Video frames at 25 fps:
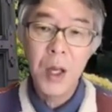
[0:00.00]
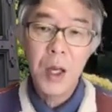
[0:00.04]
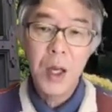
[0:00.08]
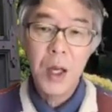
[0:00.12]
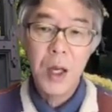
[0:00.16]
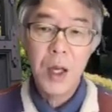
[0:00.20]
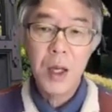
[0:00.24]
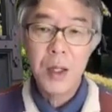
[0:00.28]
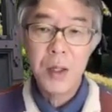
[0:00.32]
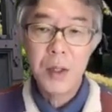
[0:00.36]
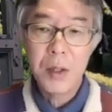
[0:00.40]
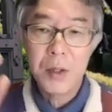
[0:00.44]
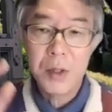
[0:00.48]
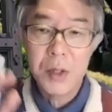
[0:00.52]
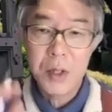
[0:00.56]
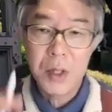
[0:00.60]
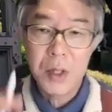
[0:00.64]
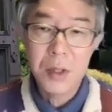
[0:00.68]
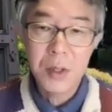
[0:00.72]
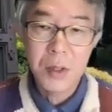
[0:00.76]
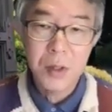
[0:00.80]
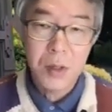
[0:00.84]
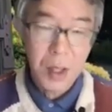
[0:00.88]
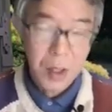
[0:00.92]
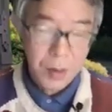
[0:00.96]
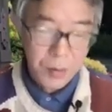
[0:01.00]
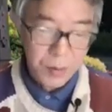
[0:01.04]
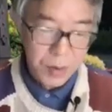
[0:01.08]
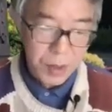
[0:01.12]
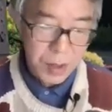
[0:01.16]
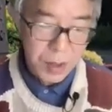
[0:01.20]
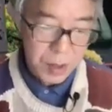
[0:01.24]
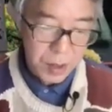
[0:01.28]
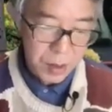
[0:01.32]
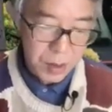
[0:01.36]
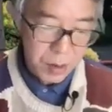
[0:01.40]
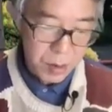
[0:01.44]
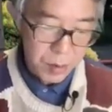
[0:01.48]
and
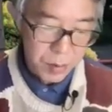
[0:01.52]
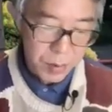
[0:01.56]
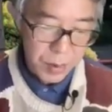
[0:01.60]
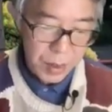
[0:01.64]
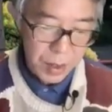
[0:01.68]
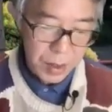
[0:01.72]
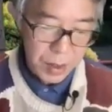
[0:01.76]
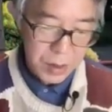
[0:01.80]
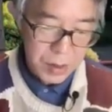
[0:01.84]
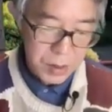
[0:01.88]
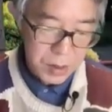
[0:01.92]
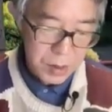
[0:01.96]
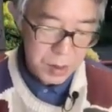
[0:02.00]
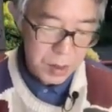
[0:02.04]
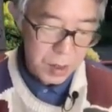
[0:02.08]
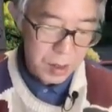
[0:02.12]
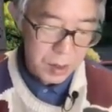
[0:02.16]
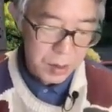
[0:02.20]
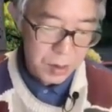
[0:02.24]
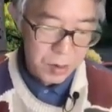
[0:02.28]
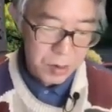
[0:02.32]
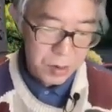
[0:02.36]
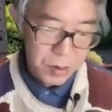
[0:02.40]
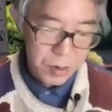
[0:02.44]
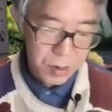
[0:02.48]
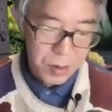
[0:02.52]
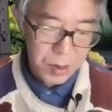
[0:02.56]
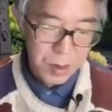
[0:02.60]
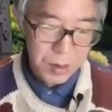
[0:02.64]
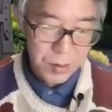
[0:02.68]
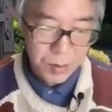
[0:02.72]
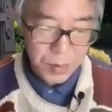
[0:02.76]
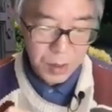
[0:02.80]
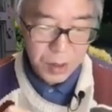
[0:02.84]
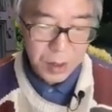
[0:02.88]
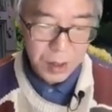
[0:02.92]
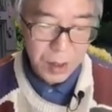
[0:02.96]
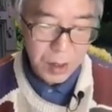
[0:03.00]
everything obeys Newtonian
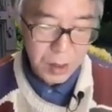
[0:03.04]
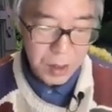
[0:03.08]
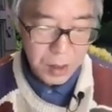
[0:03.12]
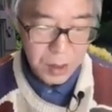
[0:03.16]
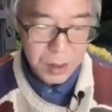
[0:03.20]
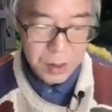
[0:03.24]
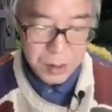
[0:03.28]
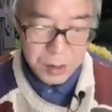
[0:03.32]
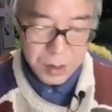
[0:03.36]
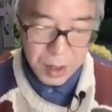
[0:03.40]
mechanics,